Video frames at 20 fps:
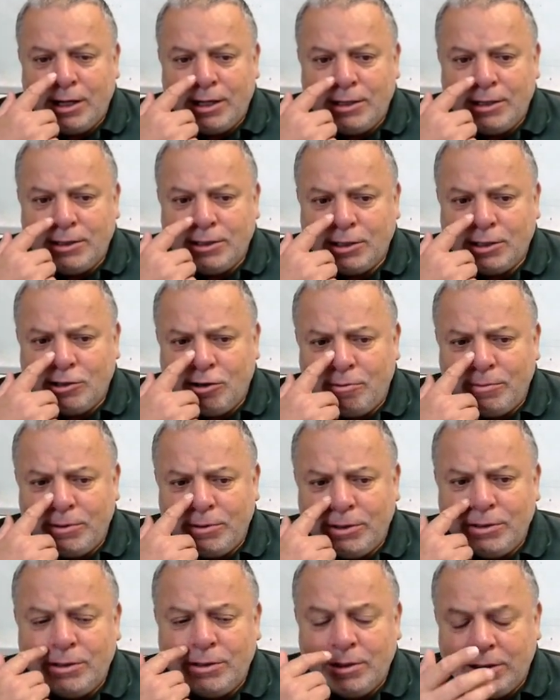And the
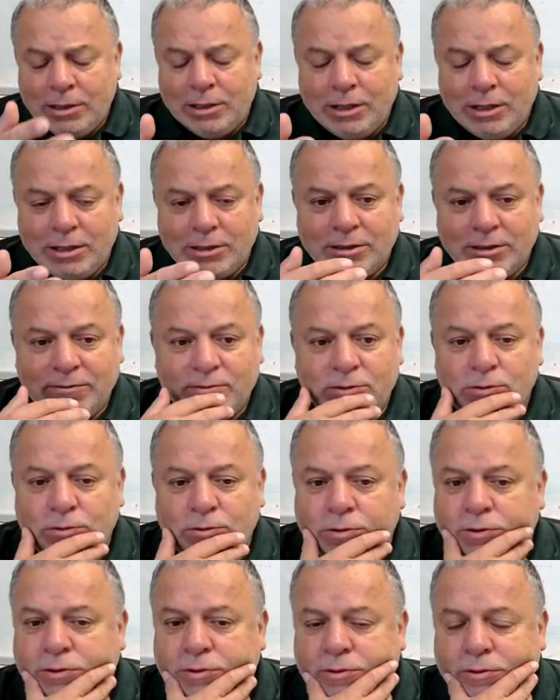common, as I've
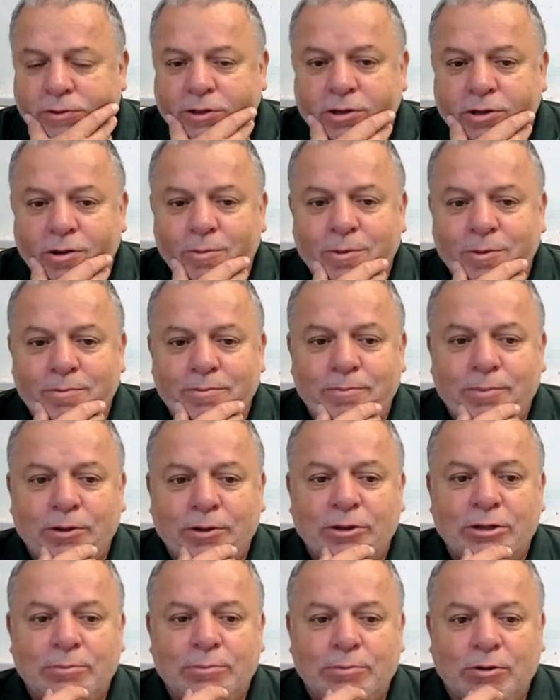talked through, the common
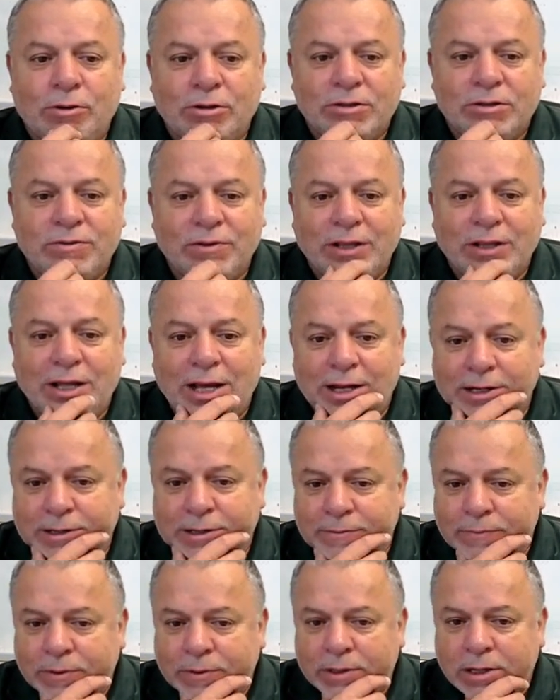building blocks for
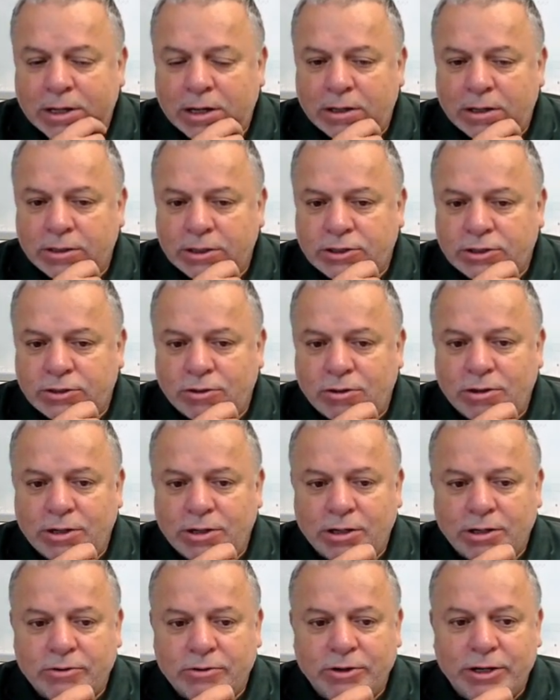that are a
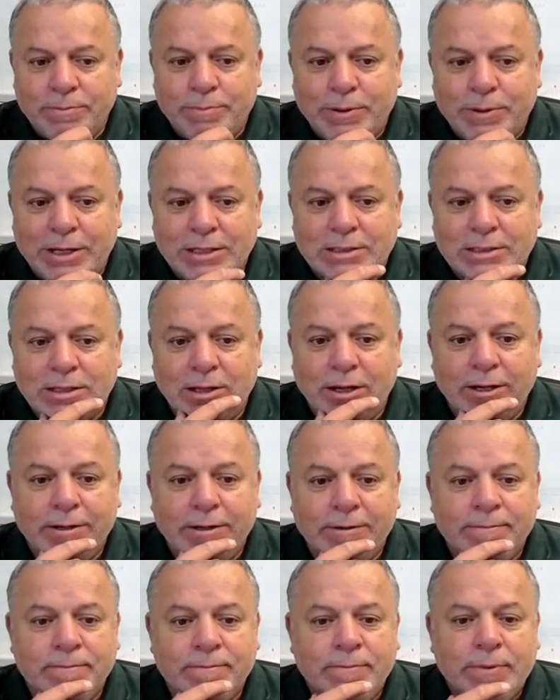strong and agreed
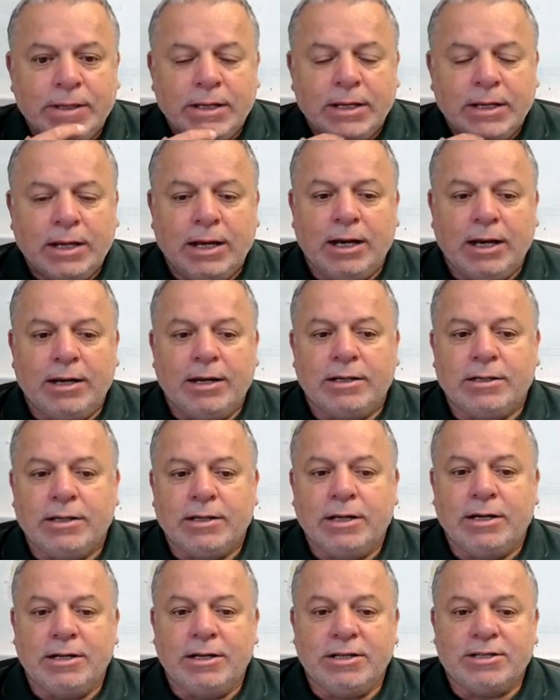baseline and
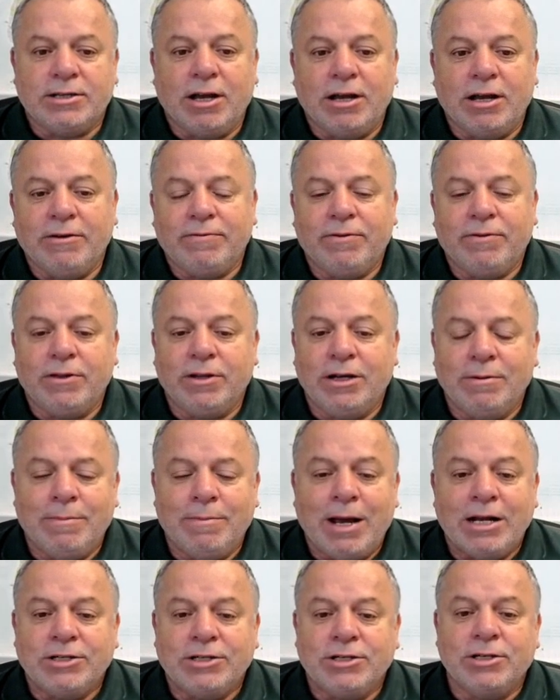an insightful and
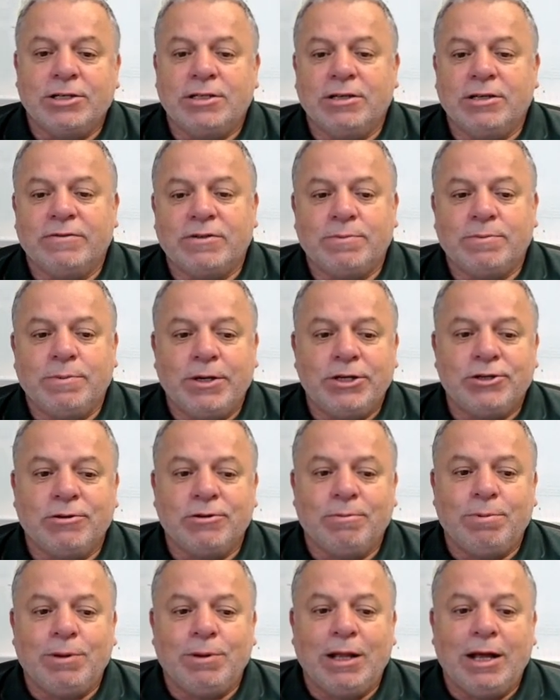imaginative
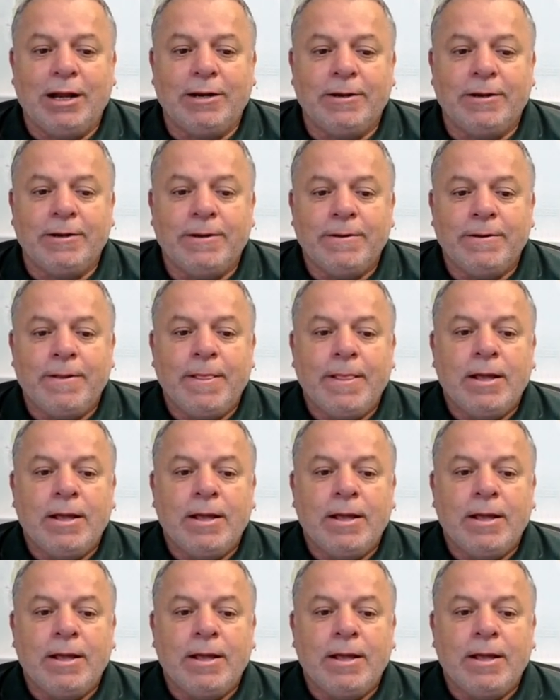spatial plan,